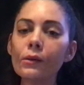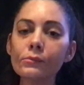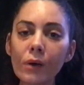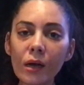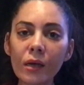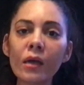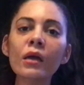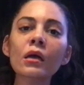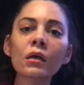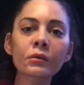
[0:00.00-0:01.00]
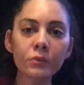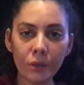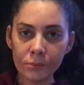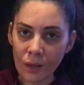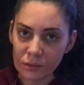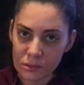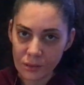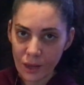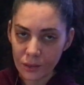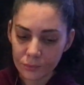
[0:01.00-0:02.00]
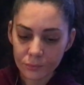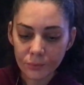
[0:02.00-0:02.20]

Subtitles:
But we'll get back to that.